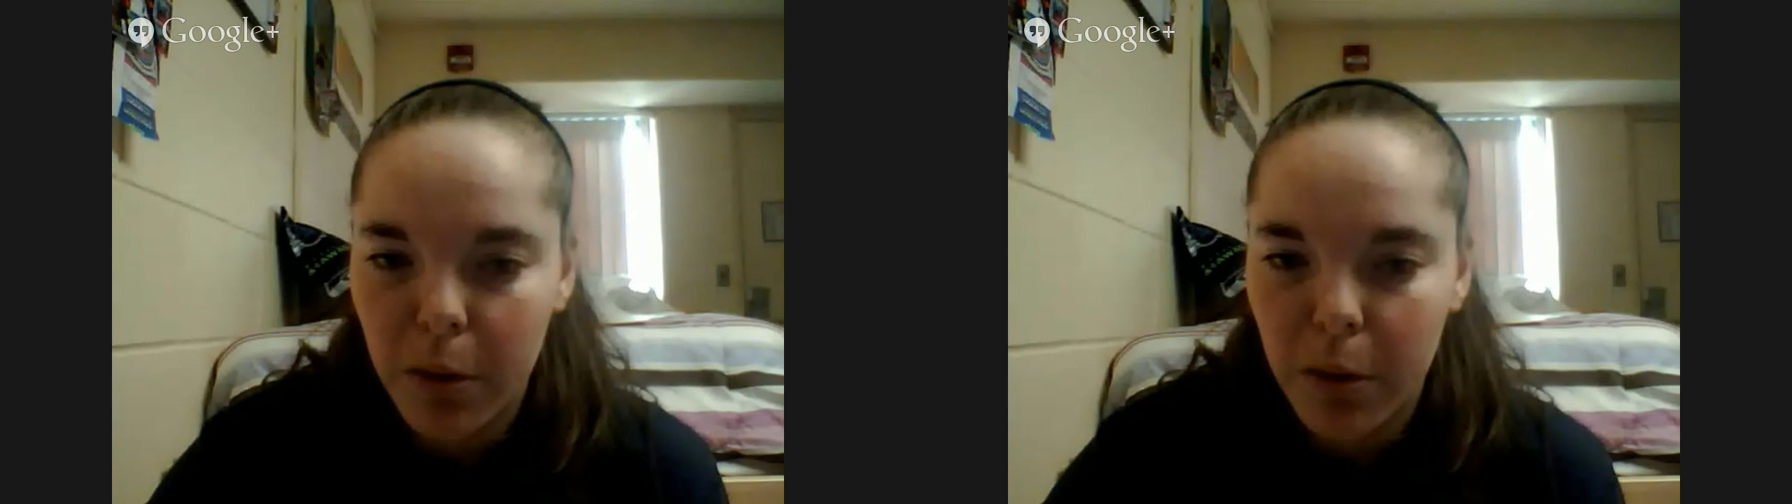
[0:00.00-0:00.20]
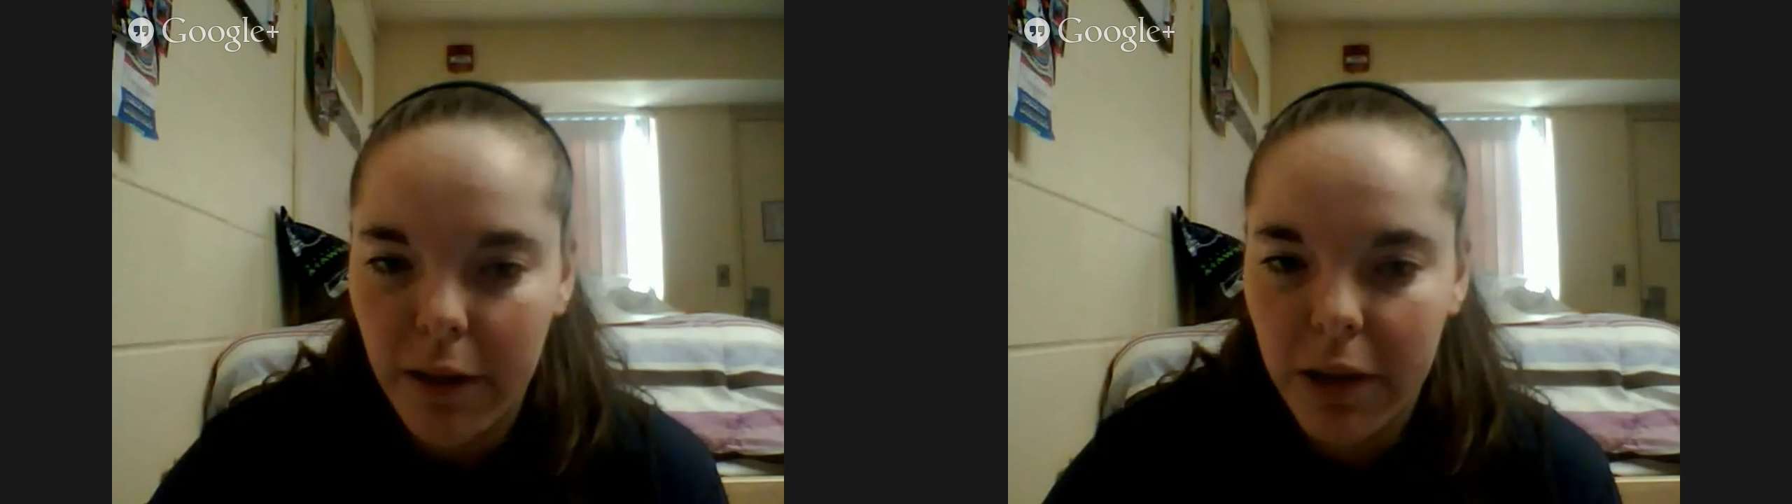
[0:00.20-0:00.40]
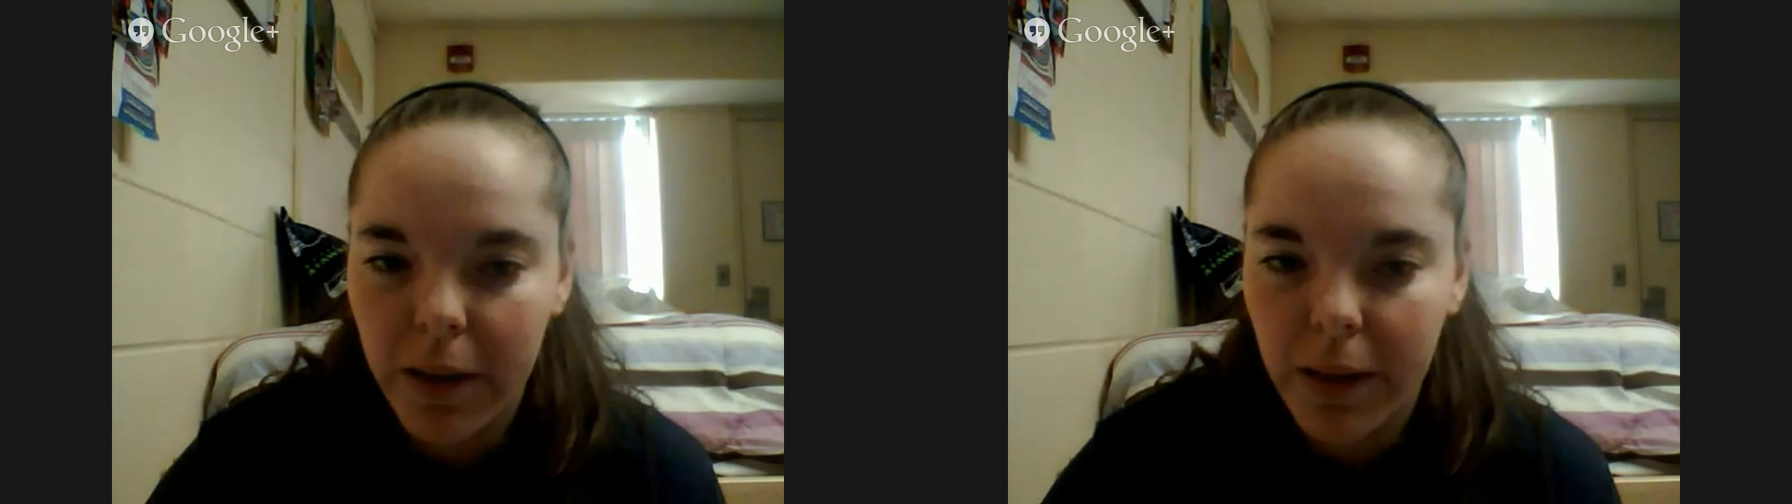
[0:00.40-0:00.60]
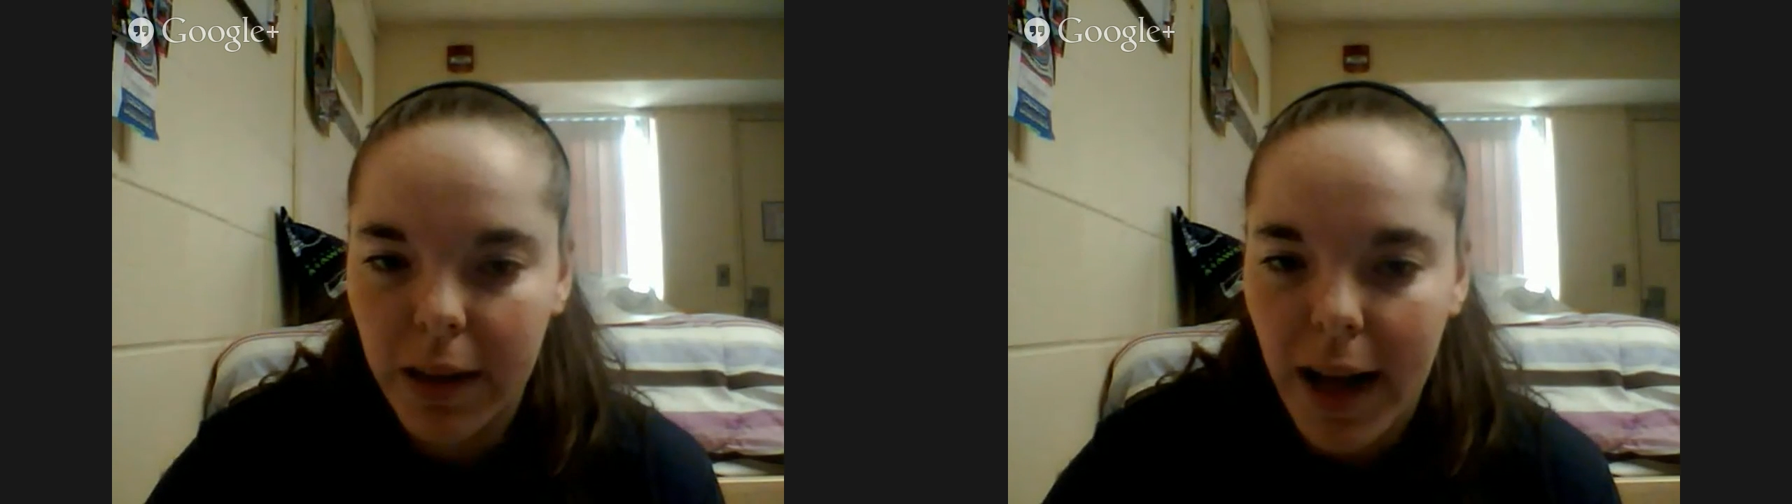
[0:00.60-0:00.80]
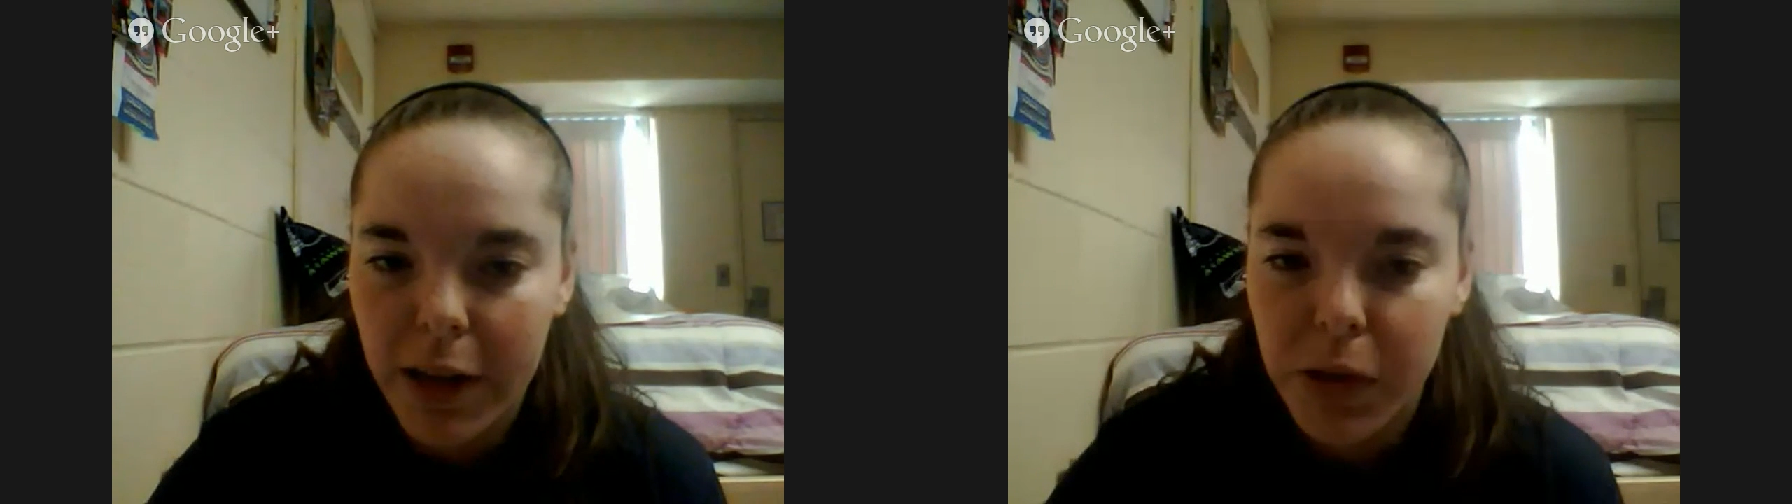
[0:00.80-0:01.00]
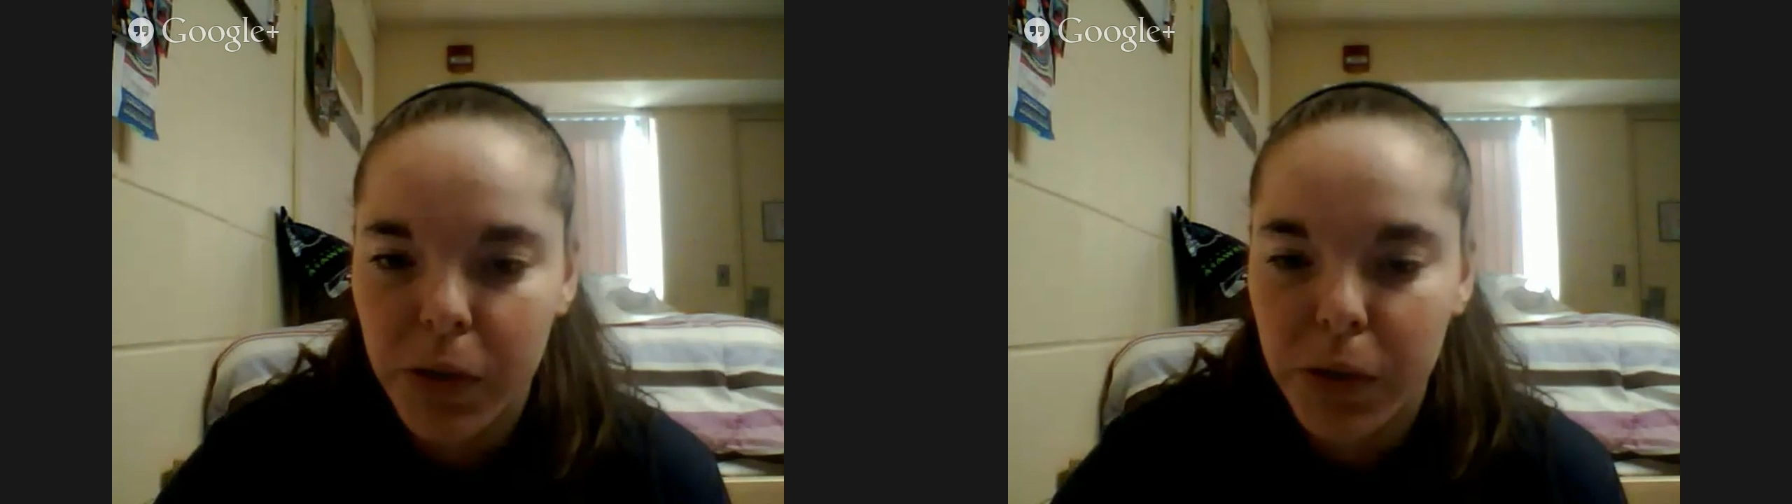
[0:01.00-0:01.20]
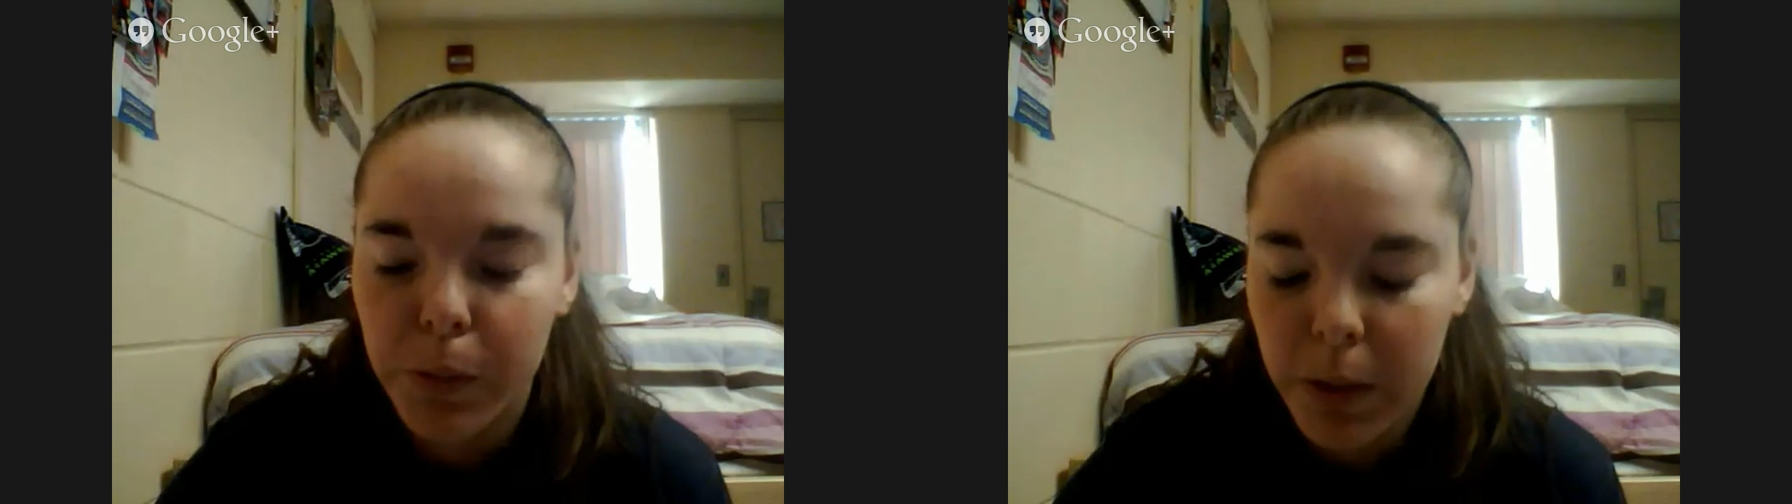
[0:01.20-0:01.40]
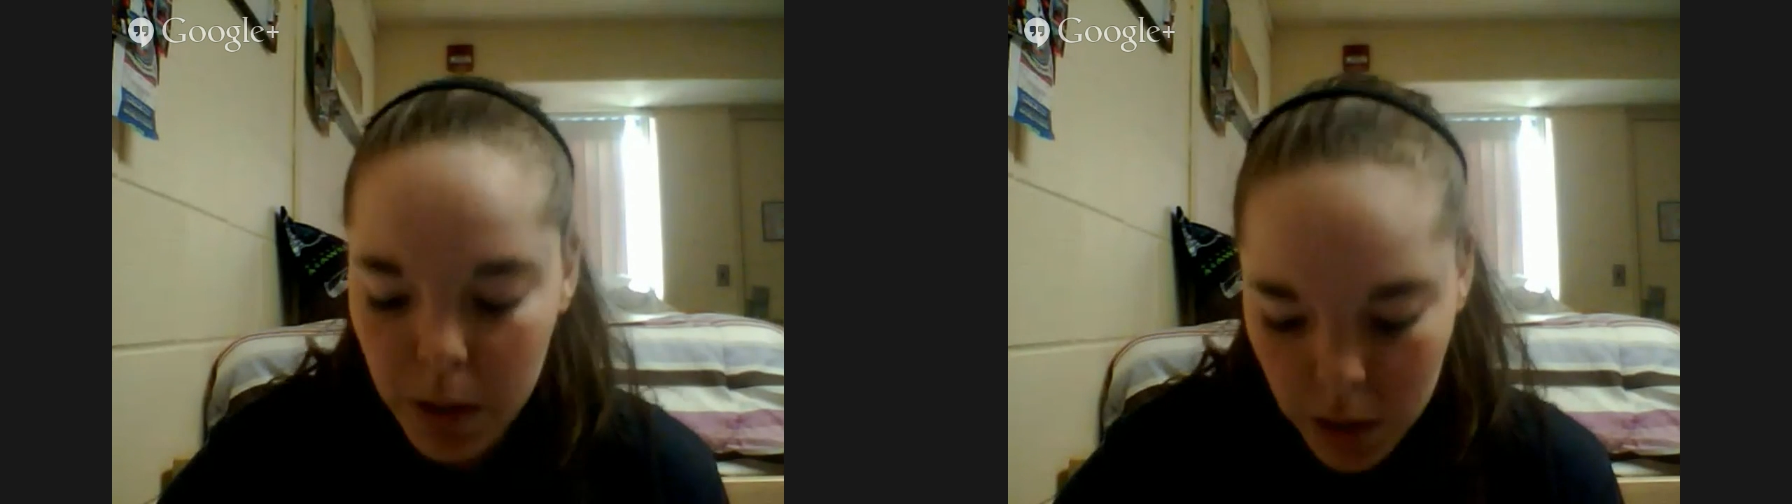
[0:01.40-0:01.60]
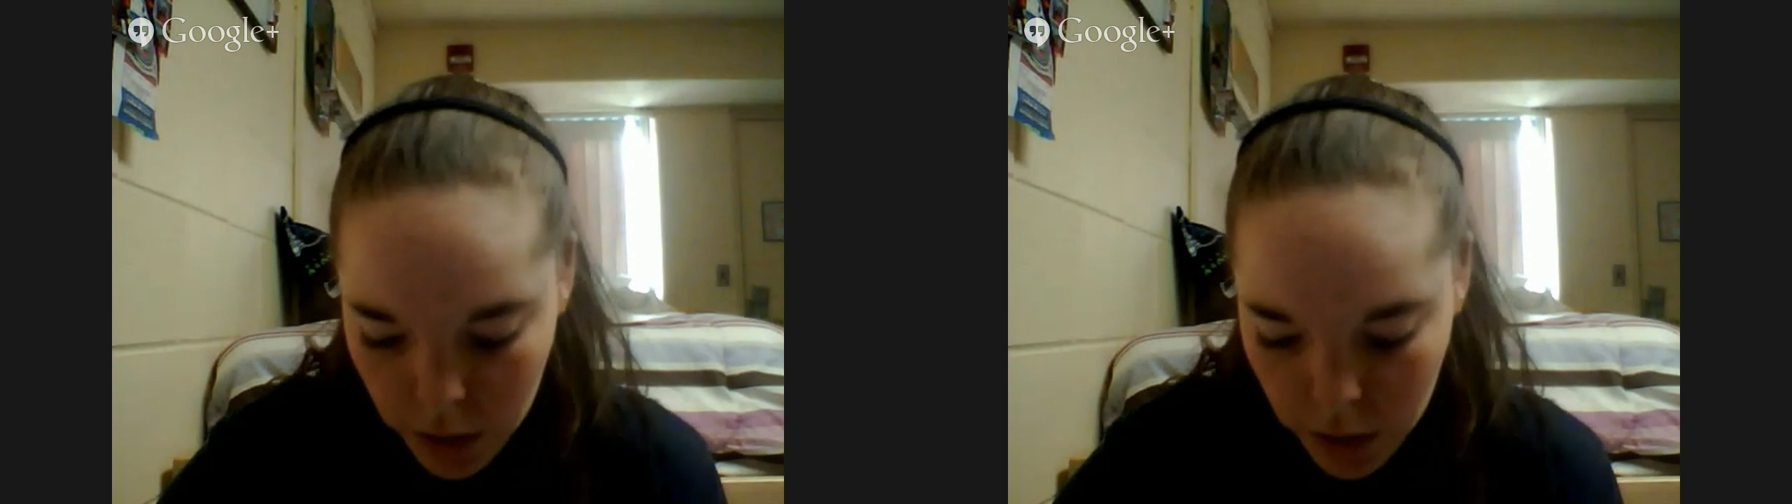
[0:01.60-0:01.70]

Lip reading: their behavior in the classroom.